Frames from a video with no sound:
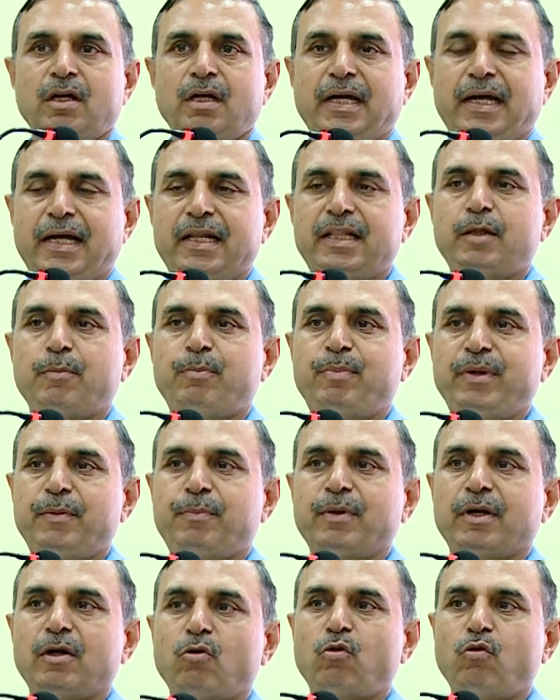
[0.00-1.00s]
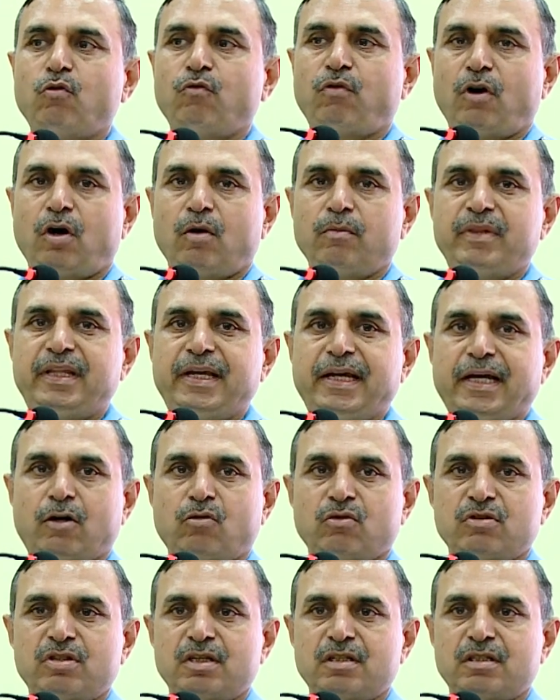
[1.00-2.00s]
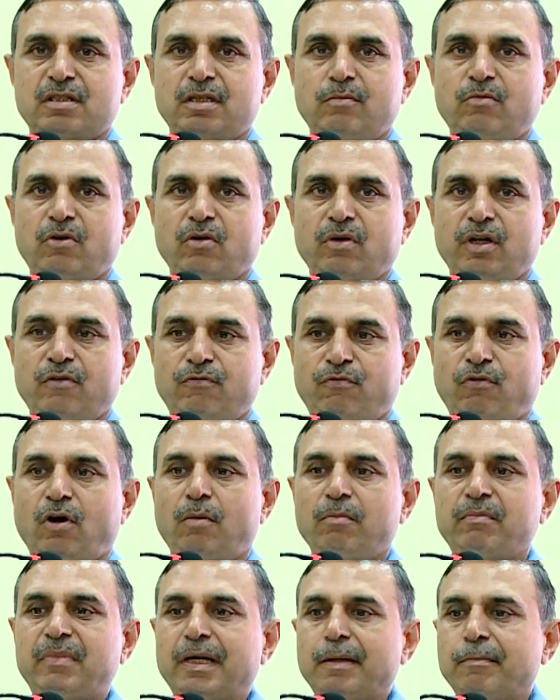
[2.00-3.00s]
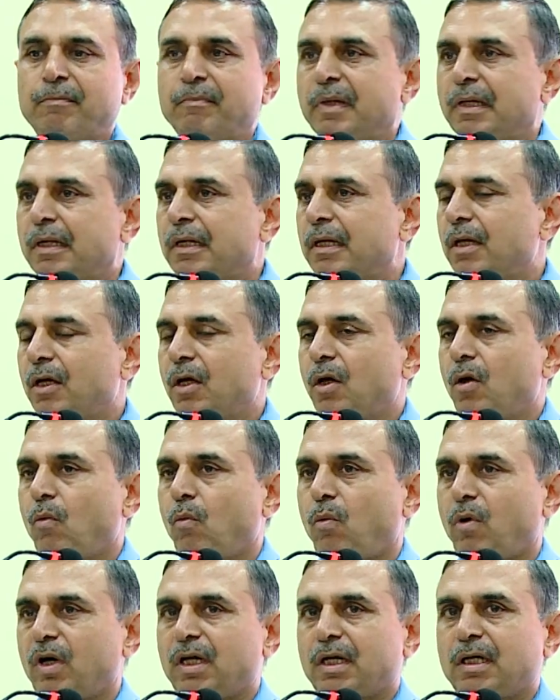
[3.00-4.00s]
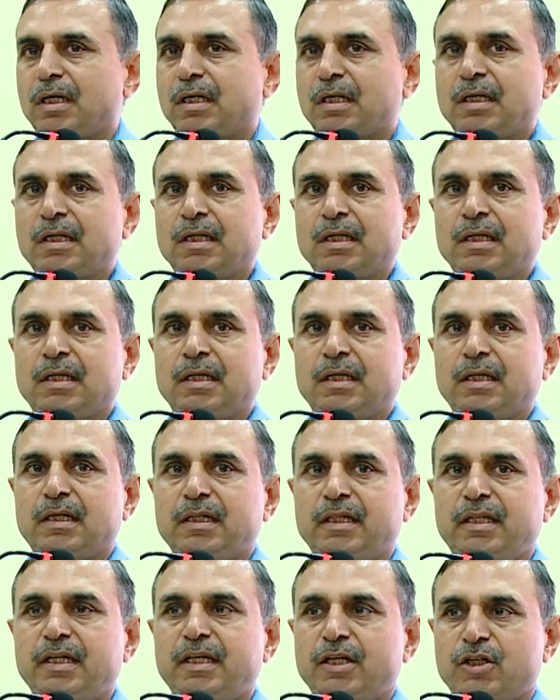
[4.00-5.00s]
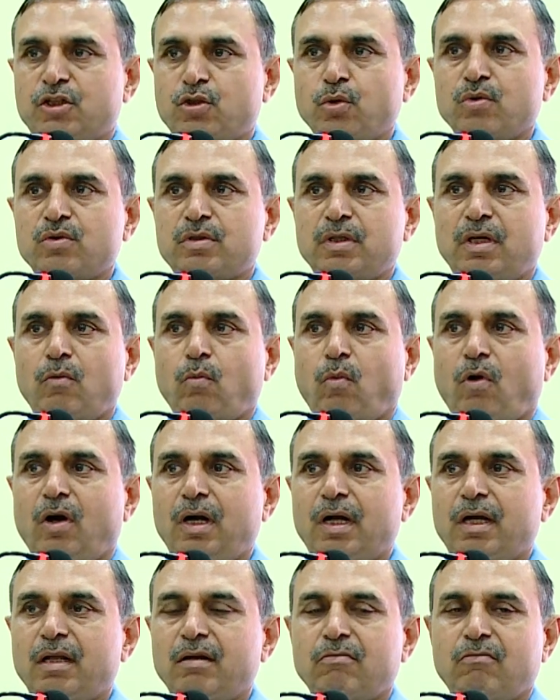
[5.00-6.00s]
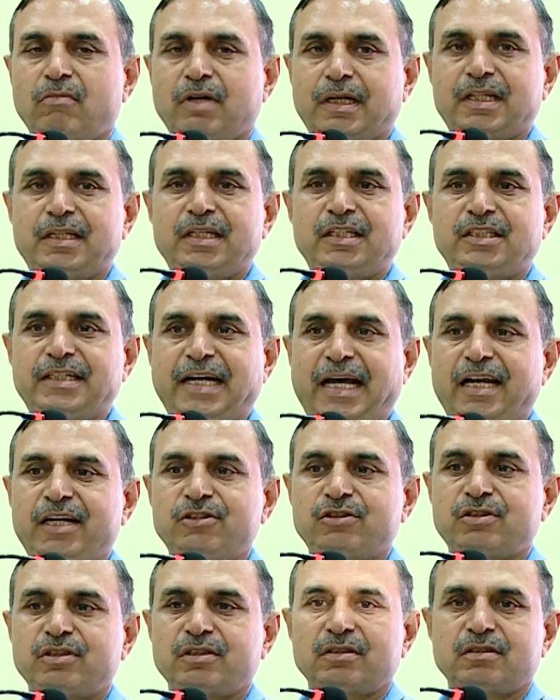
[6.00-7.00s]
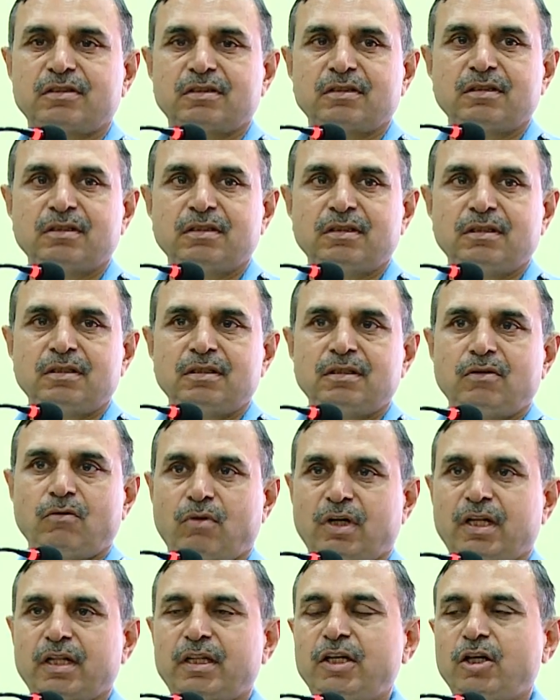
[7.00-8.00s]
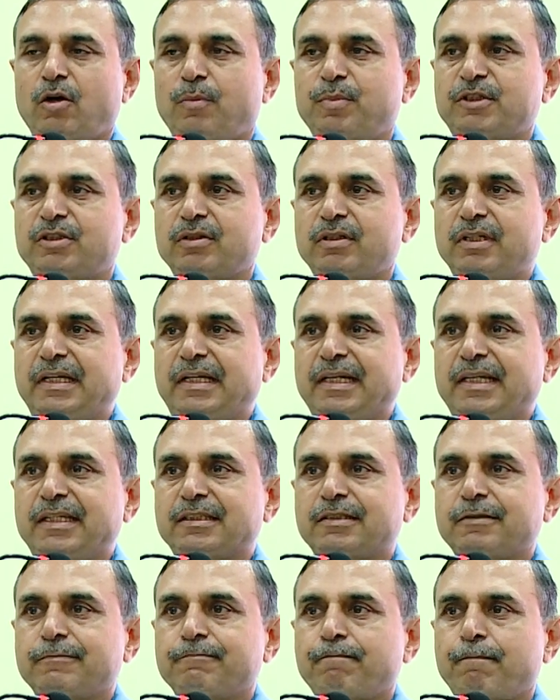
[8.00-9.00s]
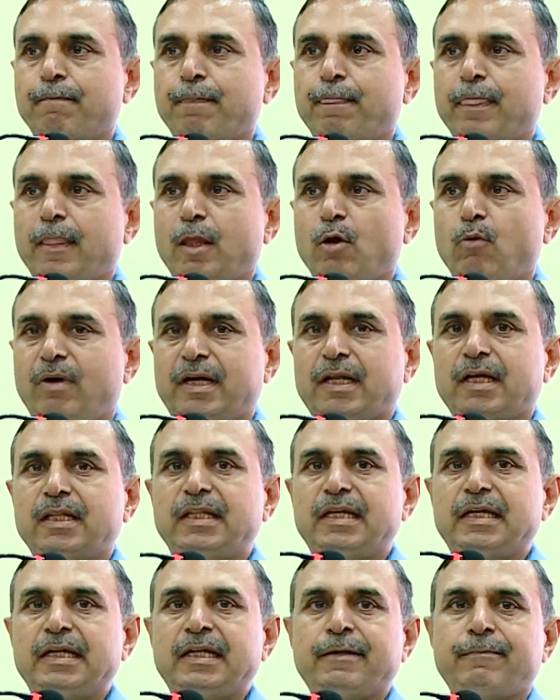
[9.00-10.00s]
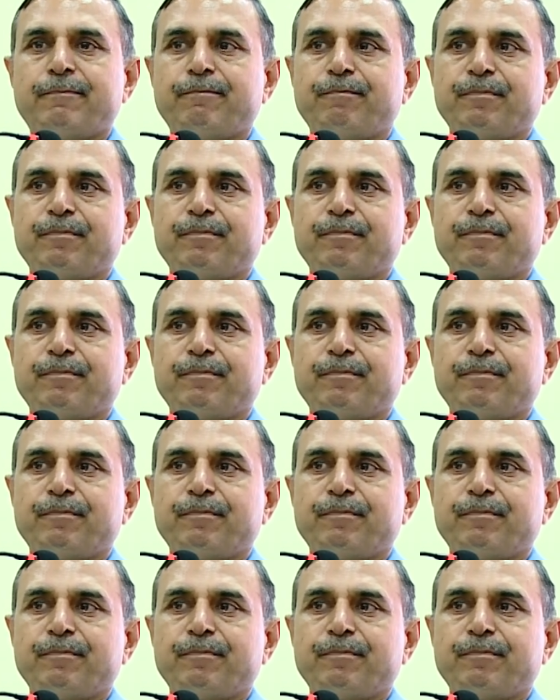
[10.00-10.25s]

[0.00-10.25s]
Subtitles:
and the people who form the ecosystem, to inform them what are the issues involved, what are the challenges, what are the opportunities, what are the